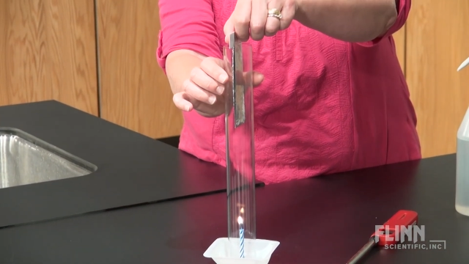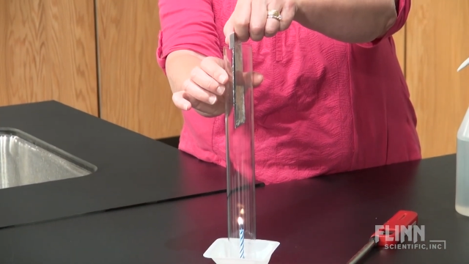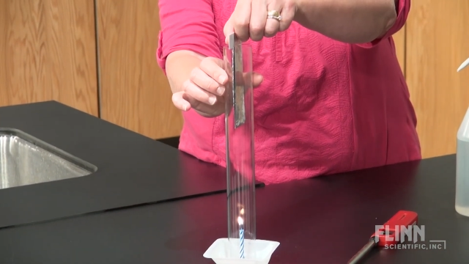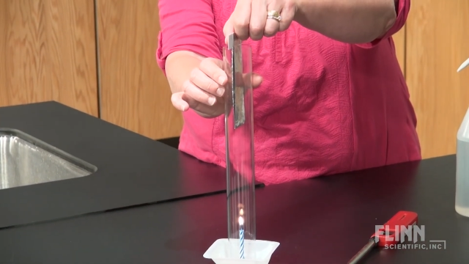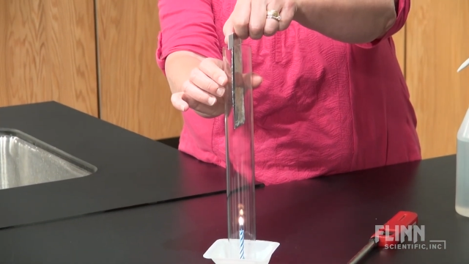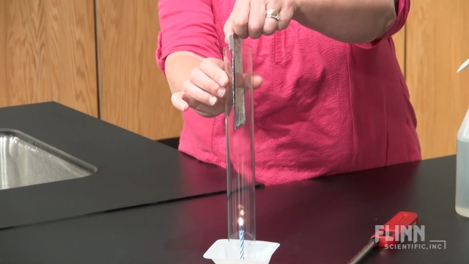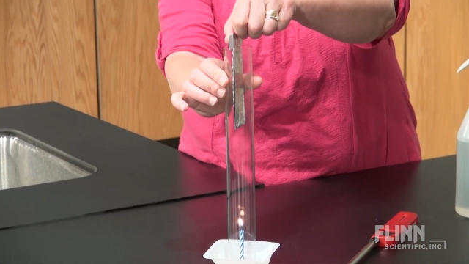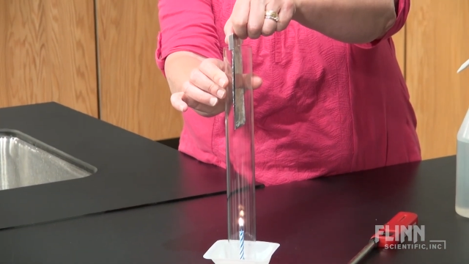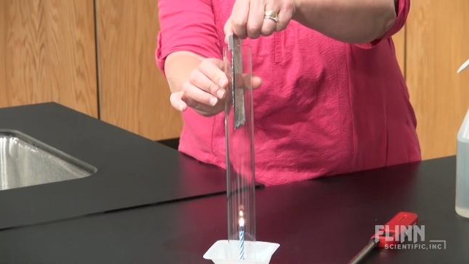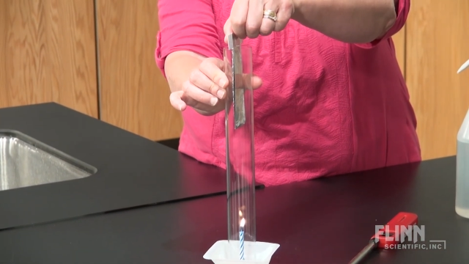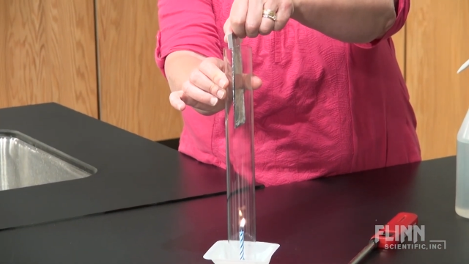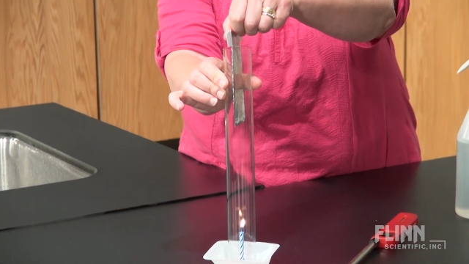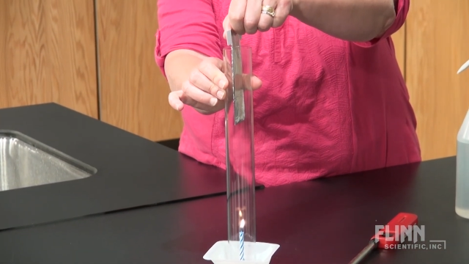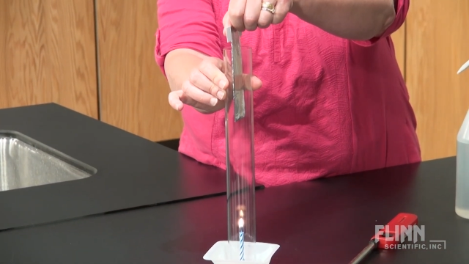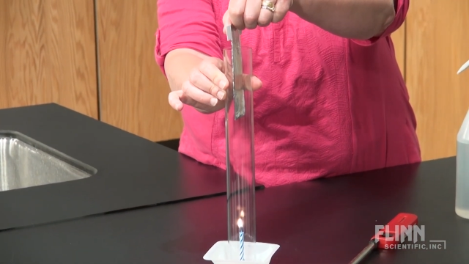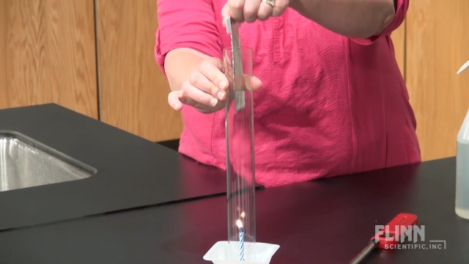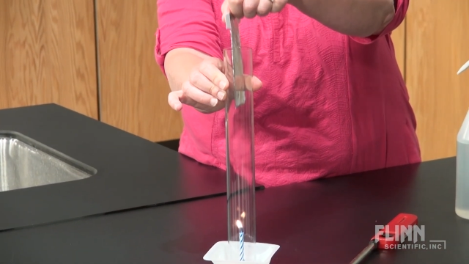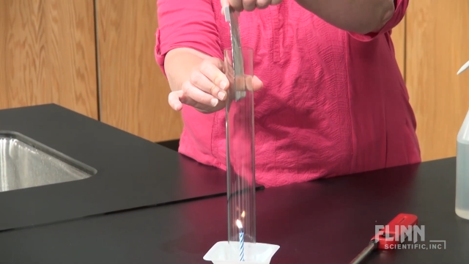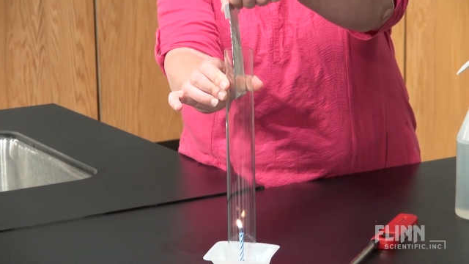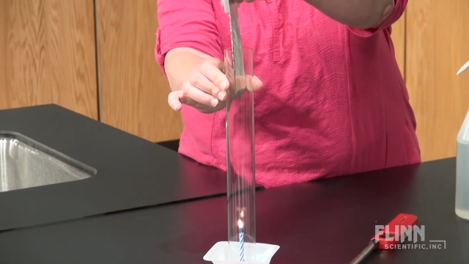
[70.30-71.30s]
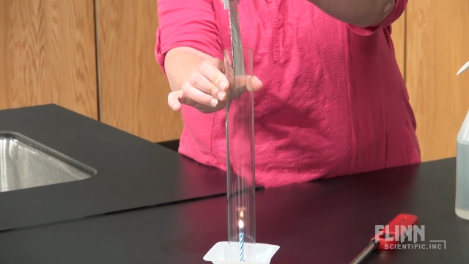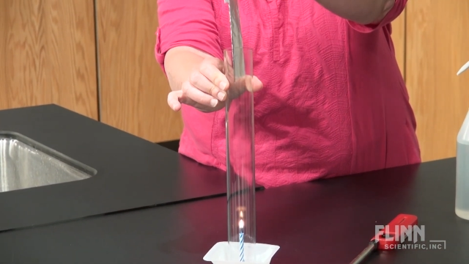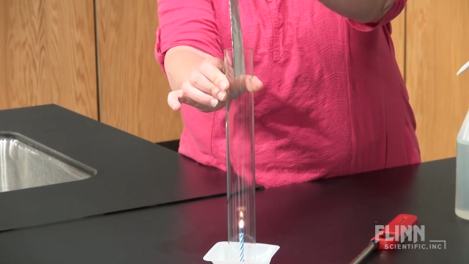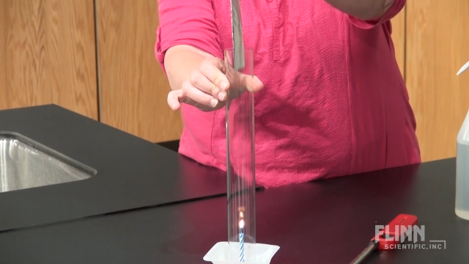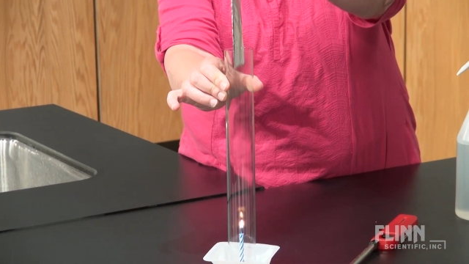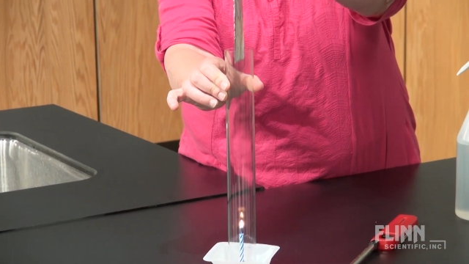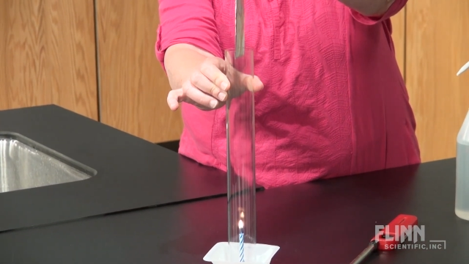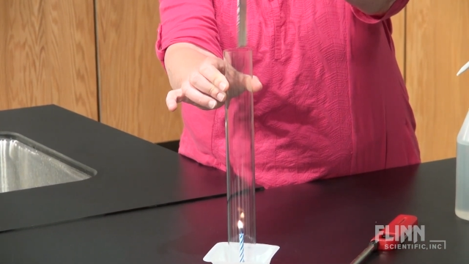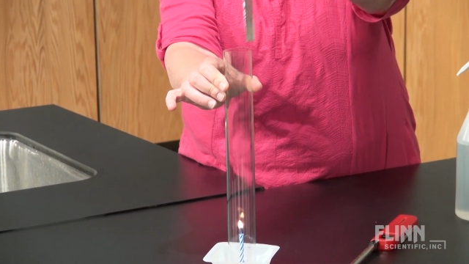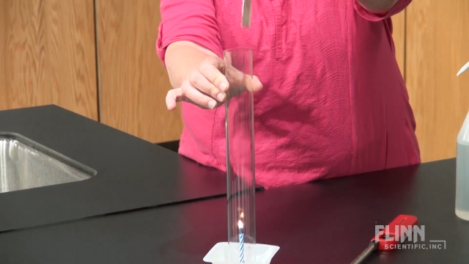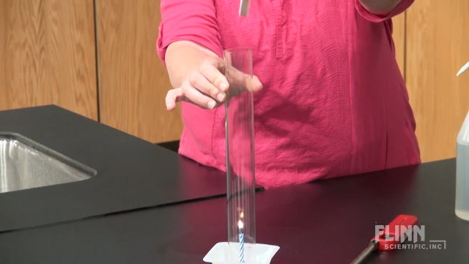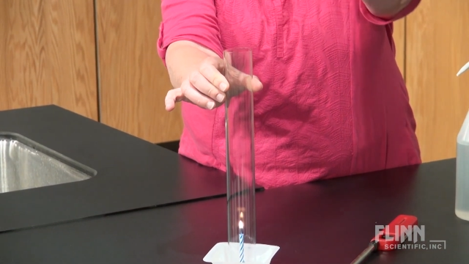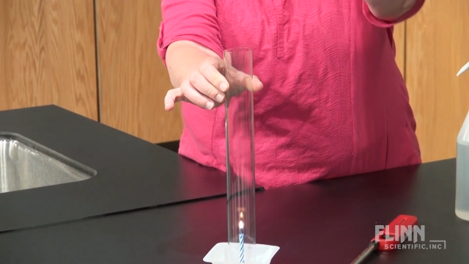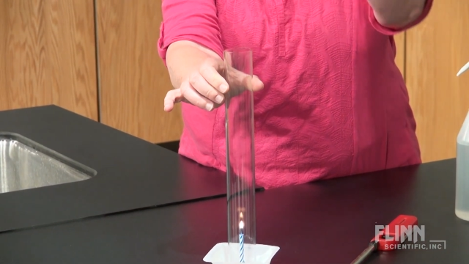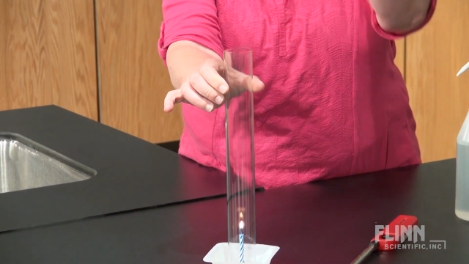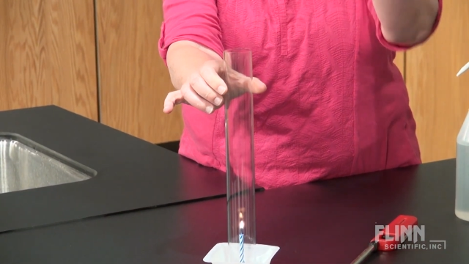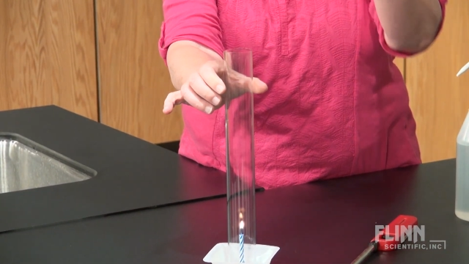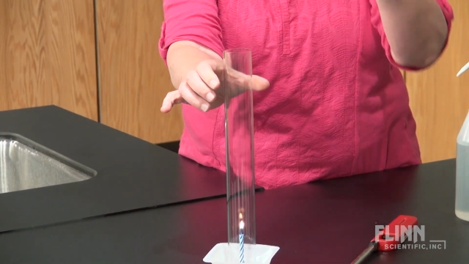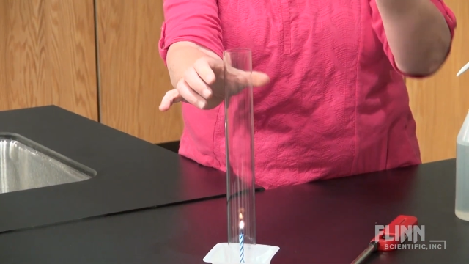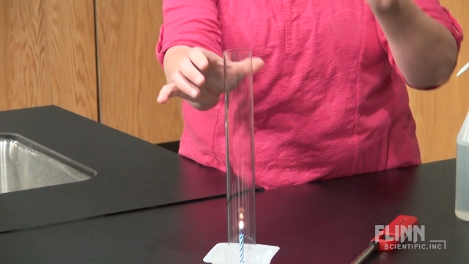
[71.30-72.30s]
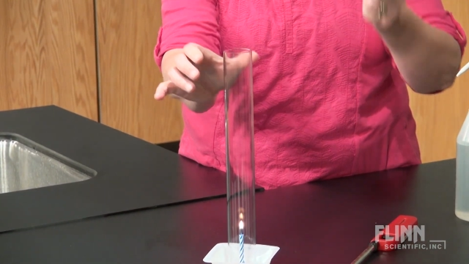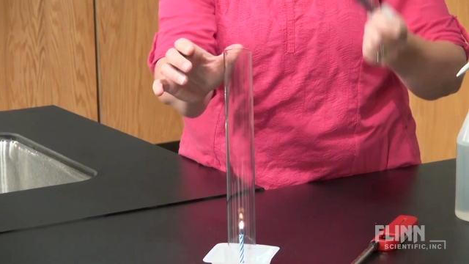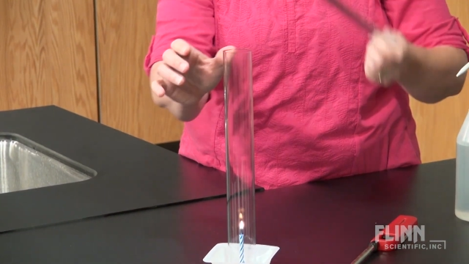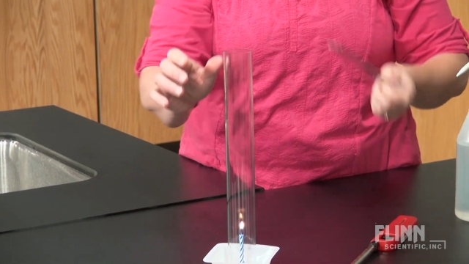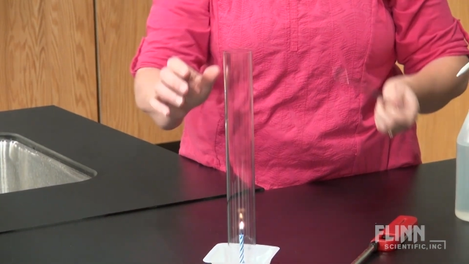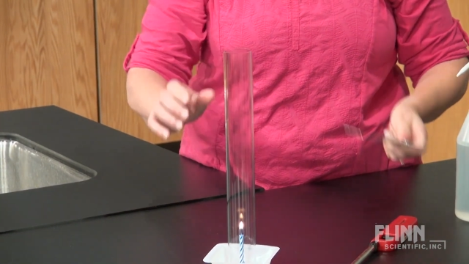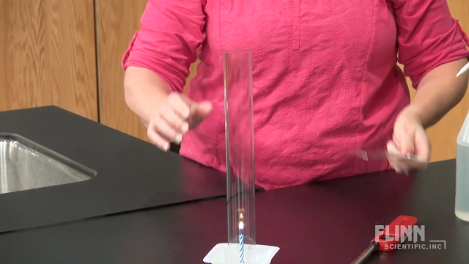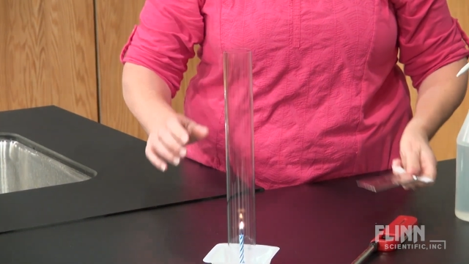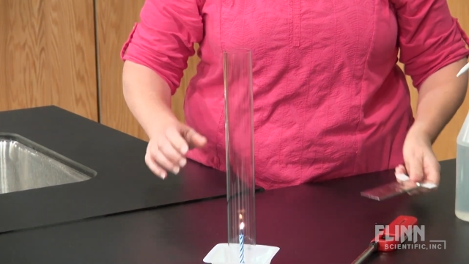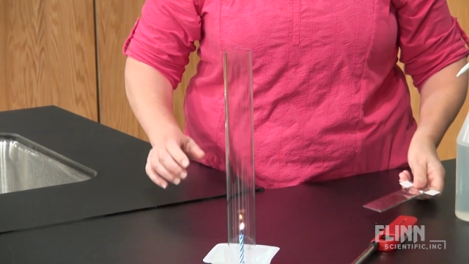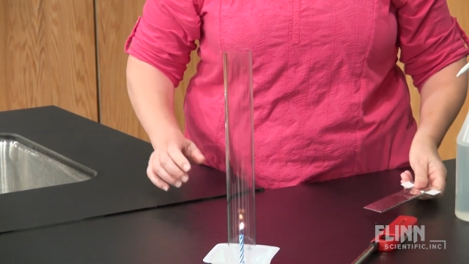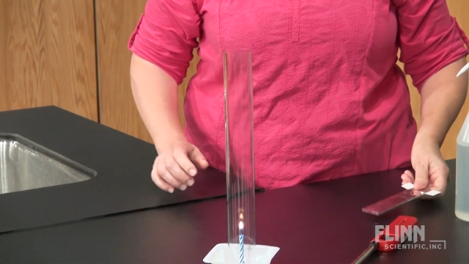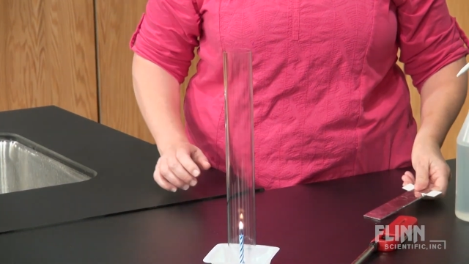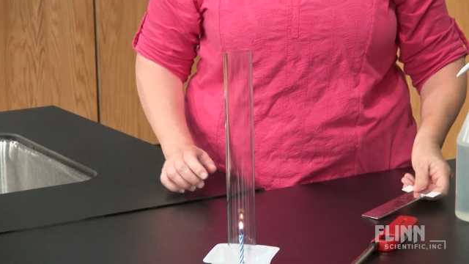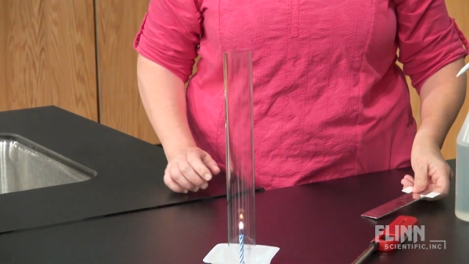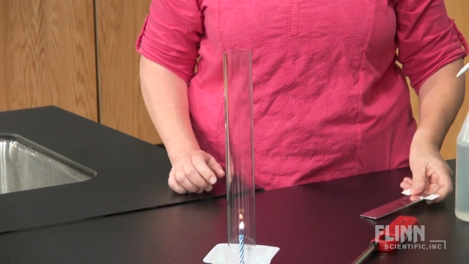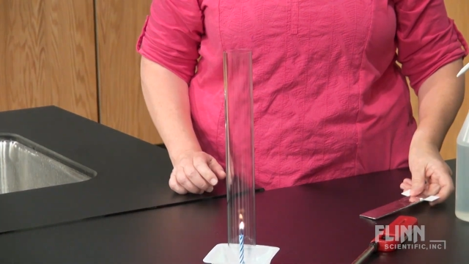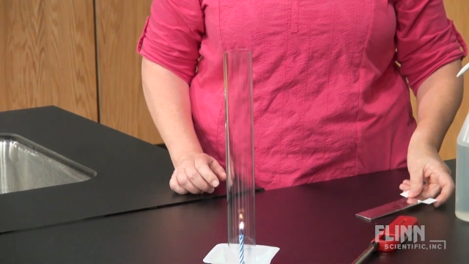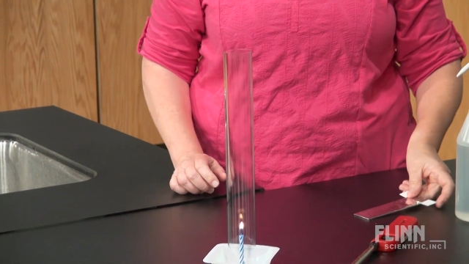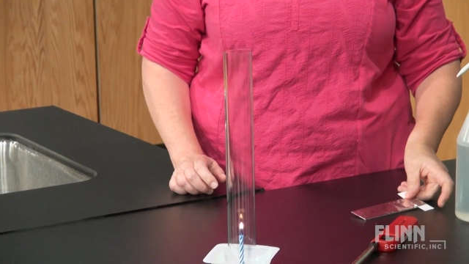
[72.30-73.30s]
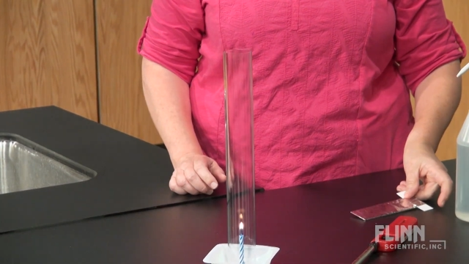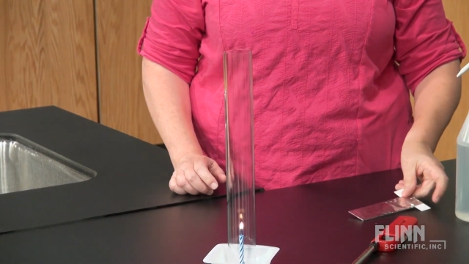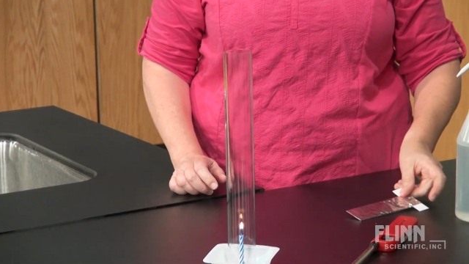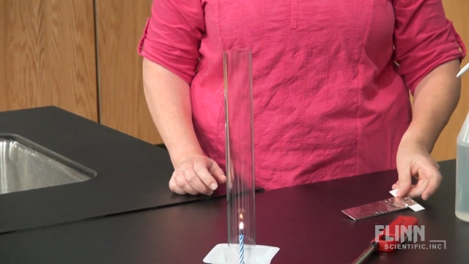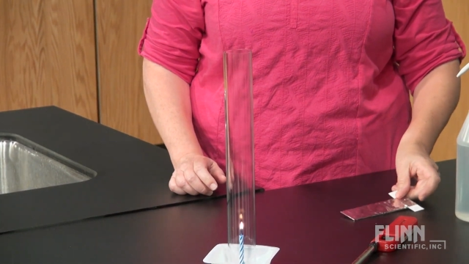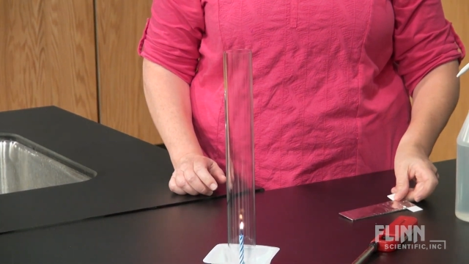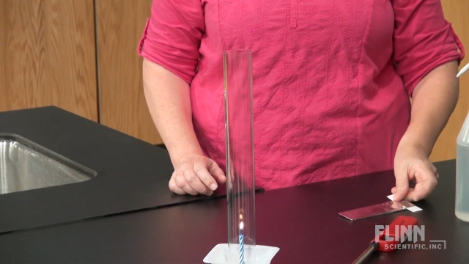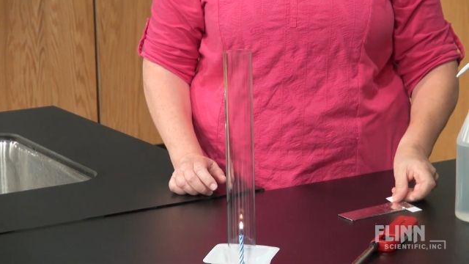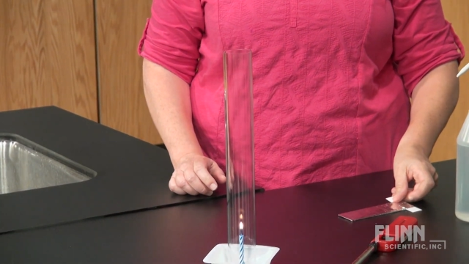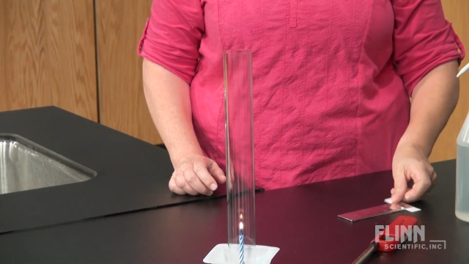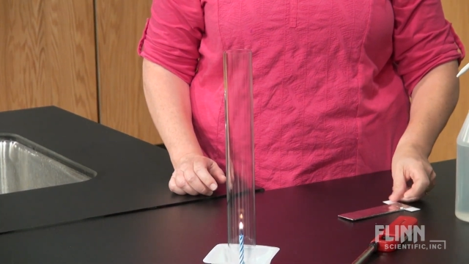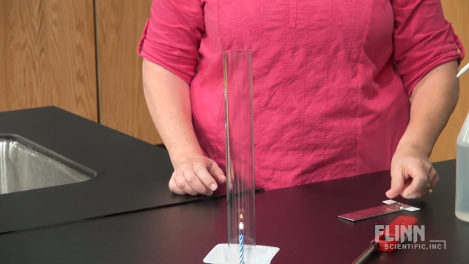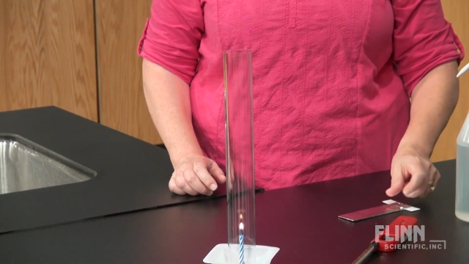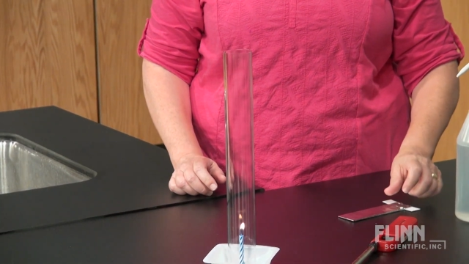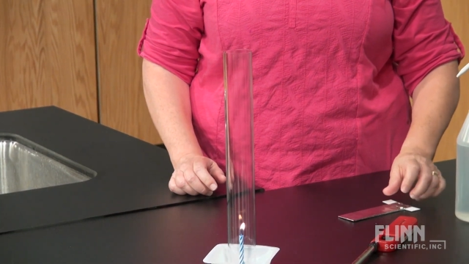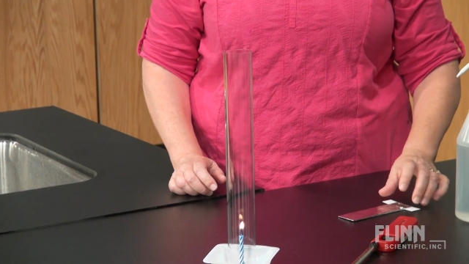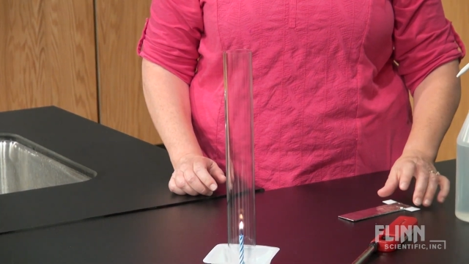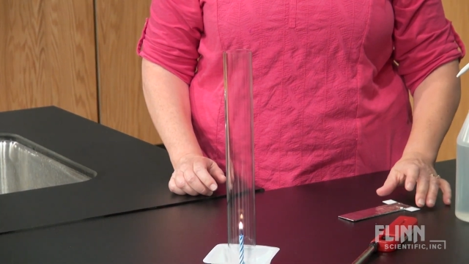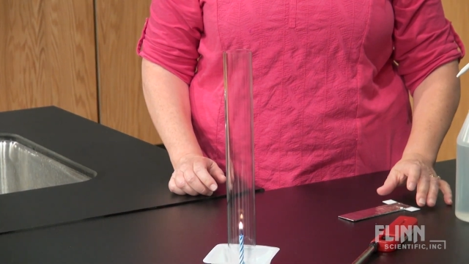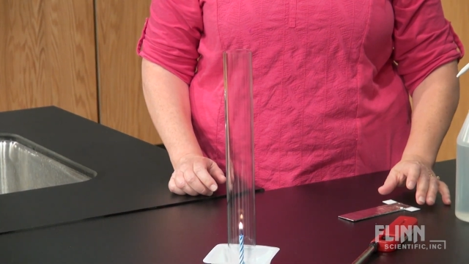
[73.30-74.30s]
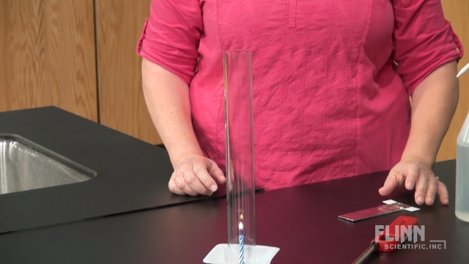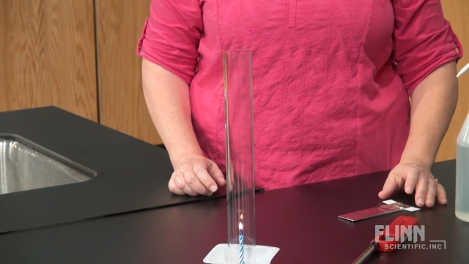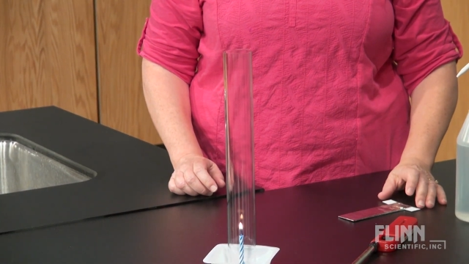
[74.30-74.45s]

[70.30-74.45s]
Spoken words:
Nobody's mouth can be seen.